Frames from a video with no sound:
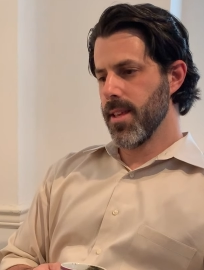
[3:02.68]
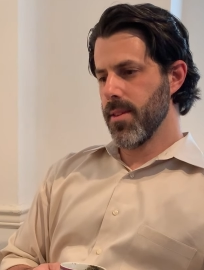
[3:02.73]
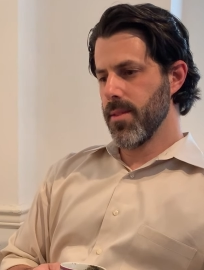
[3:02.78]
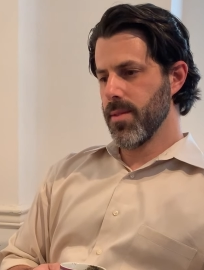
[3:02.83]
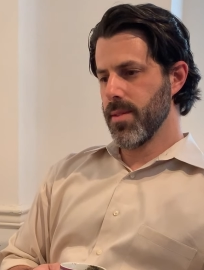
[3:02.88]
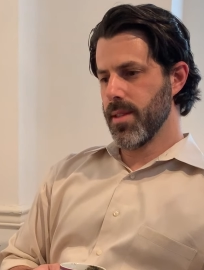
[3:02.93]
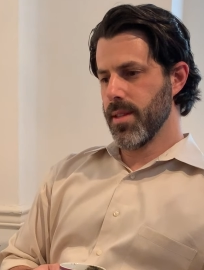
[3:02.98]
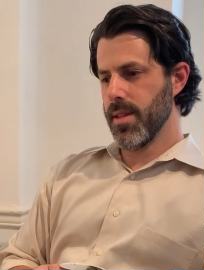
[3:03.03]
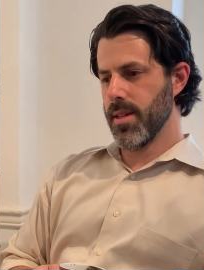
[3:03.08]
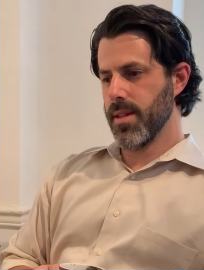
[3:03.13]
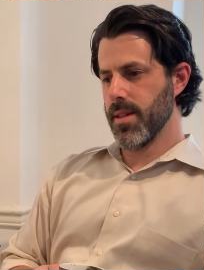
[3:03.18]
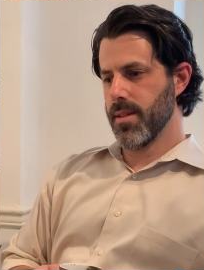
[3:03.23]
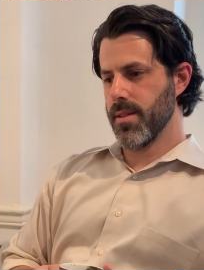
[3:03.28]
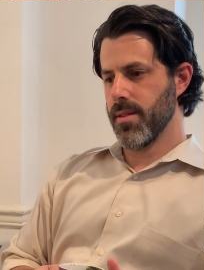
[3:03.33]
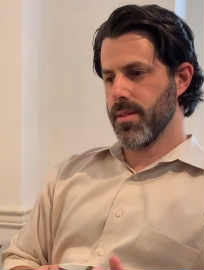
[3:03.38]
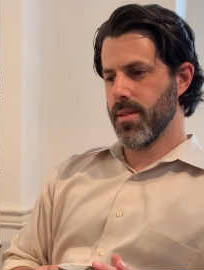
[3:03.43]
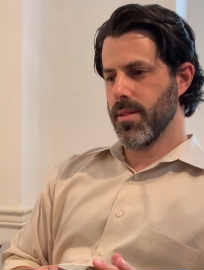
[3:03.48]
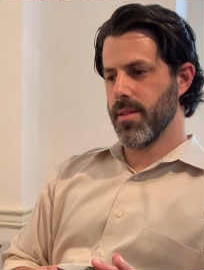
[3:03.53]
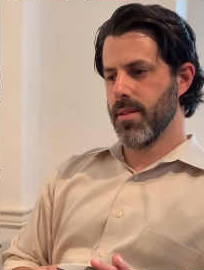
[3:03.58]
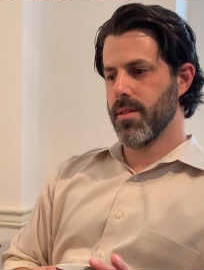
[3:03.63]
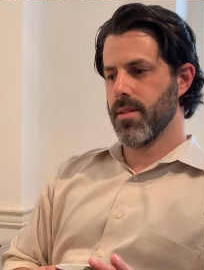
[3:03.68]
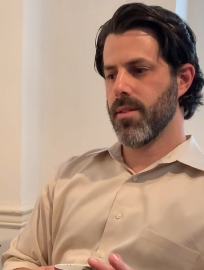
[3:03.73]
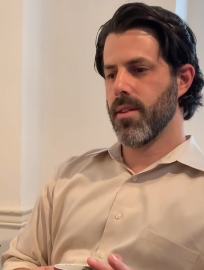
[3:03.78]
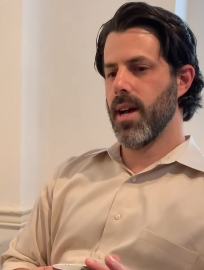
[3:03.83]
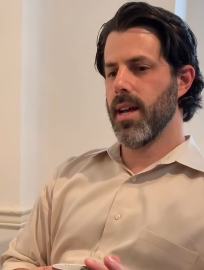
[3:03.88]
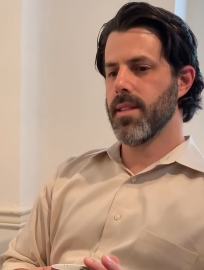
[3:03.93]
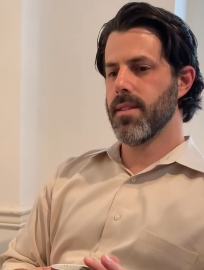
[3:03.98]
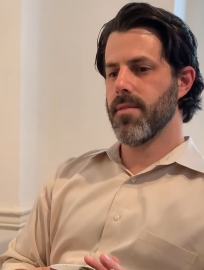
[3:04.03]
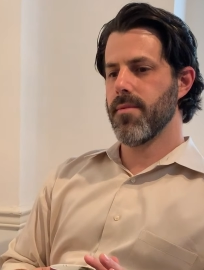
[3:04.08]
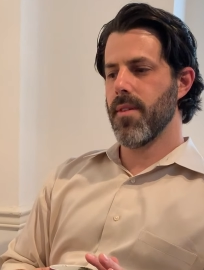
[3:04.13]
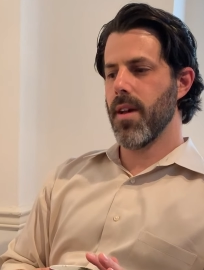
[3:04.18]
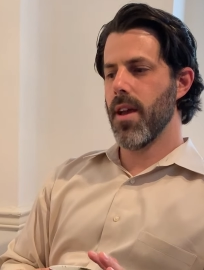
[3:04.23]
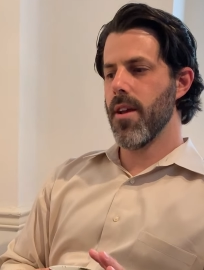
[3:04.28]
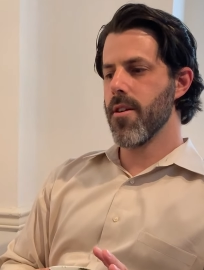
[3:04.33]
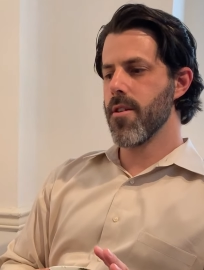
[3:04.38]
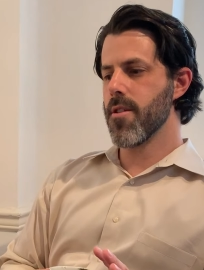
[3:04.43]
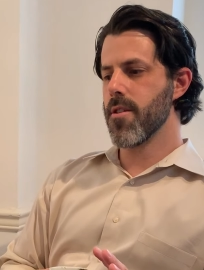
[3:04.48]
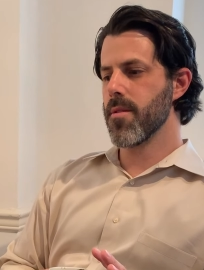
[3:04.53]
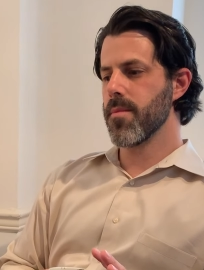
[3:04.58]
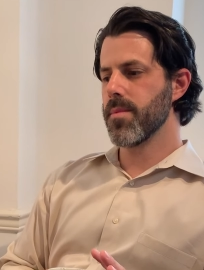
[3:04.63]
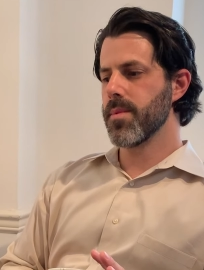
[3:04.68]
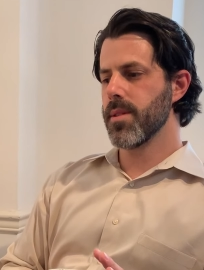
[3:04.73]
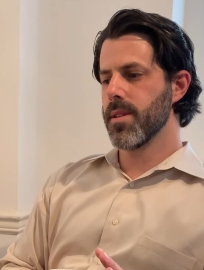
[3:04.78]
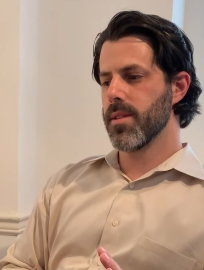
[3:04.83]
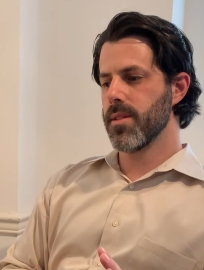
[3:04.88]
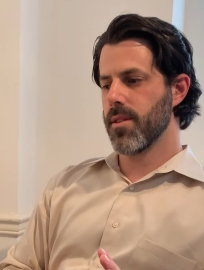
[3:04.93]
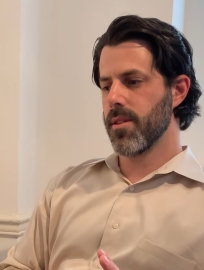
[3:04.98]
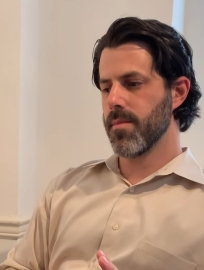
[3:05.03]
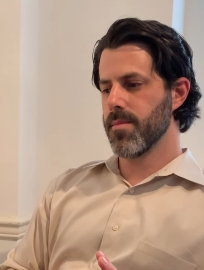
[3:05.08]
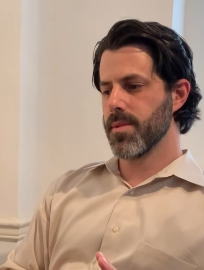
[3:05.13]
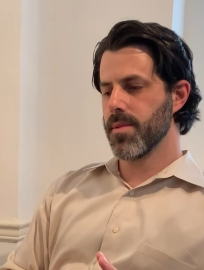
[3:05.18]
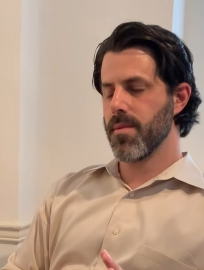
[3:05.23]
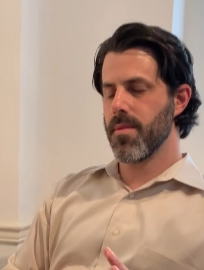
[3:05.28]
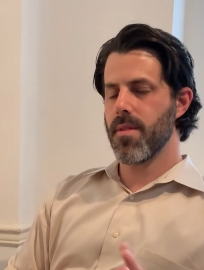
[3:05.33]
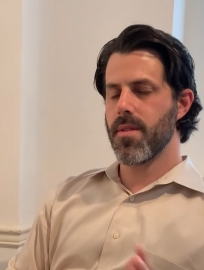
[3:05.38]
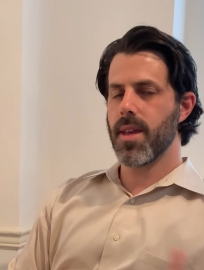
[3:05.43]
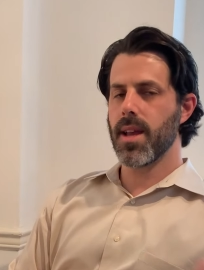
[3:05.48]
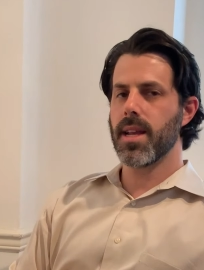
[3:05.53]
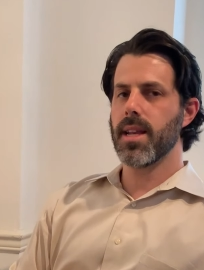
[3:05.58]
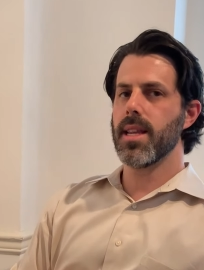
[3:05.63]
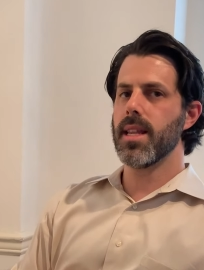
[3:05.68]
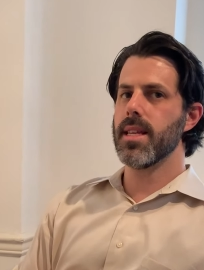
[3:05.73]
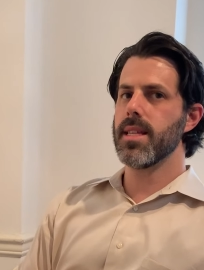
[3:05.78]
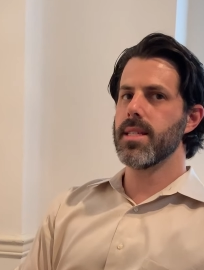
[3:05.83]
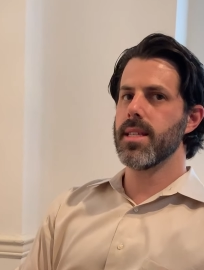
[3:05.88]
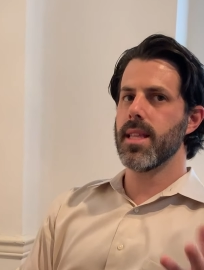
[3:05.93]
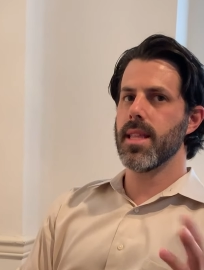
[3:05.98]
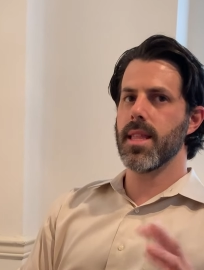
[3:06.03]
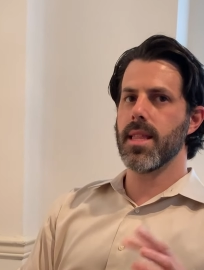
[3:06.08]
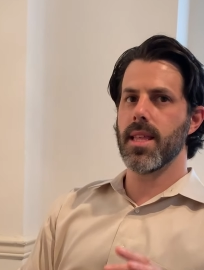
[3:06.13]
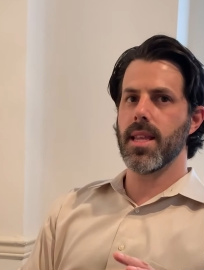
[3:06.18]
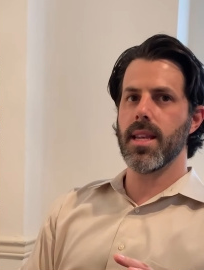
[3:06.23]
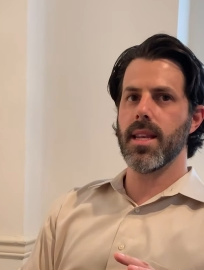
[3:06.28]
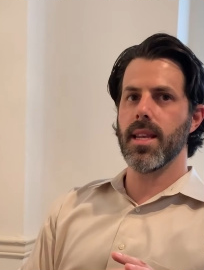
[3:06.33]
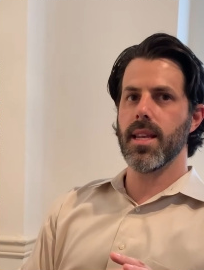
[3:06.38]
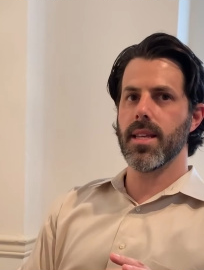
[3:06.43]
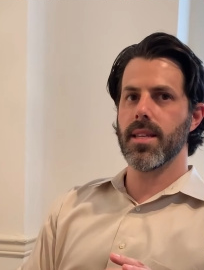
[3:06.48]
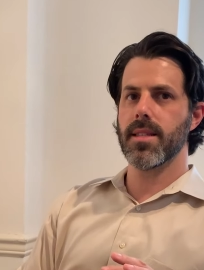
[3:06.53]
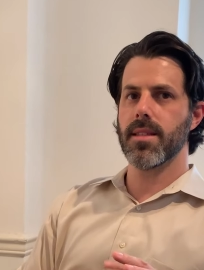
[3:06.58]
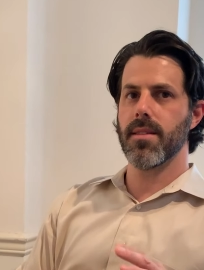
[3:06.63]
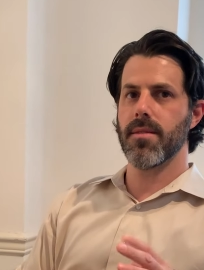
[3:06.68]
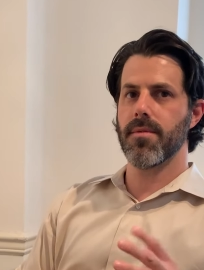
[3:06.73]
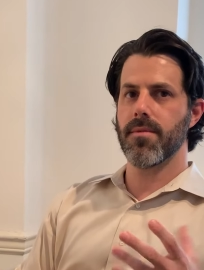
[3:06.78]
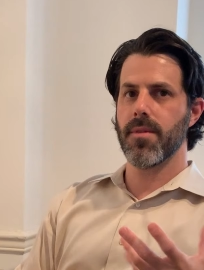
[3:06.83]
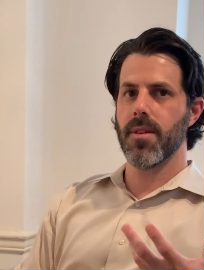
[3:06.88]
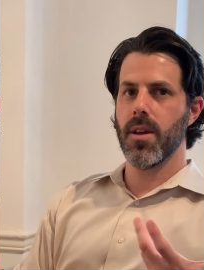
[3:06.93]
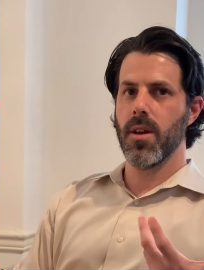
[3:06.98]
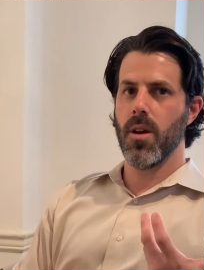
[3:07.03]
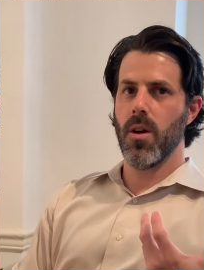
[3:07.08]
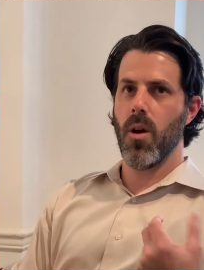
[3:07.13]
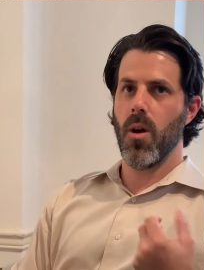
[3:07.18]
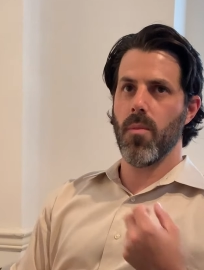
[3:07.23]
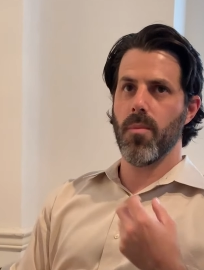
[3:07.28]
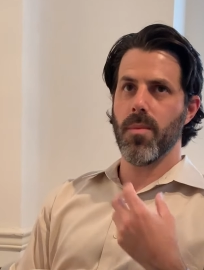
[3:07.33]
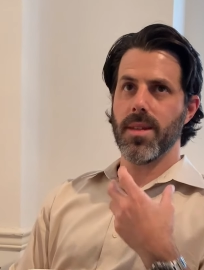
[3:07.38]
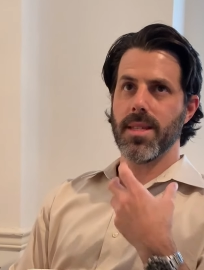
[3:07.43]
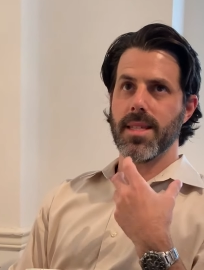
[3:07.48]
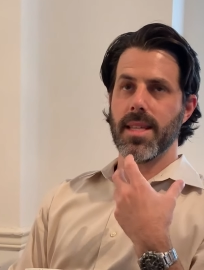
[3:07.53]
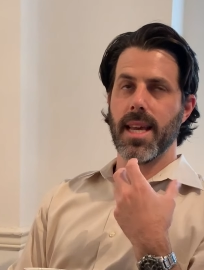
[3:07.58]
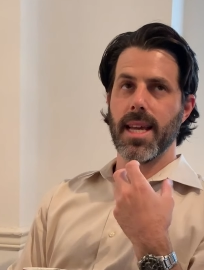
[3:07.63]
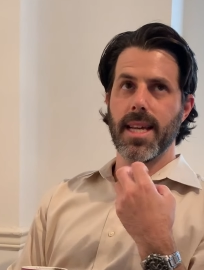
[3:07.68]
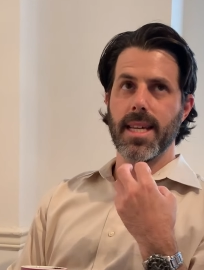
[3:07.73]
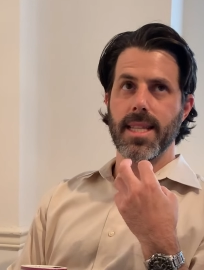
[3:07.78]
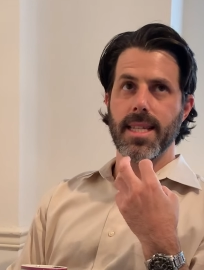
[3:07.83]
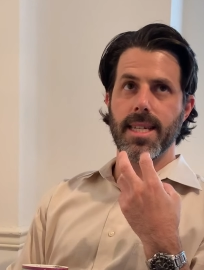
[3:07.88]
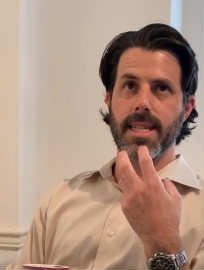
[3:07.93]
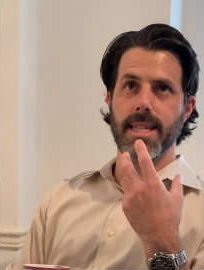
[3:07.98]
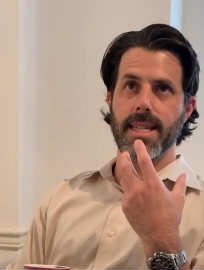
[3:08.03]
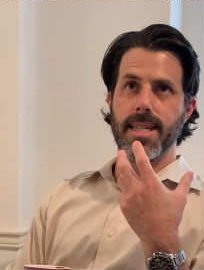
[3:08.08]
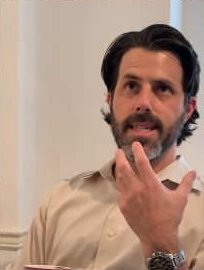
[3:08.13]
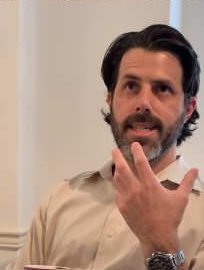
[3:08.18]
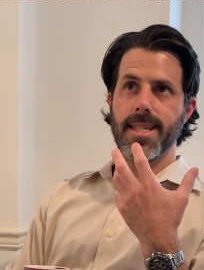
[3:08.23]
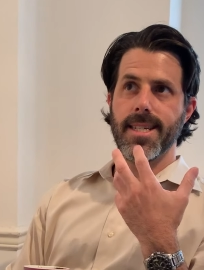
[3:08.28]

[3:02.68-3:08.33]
used to classify herbs in terms of thickness and thinness, of almost like the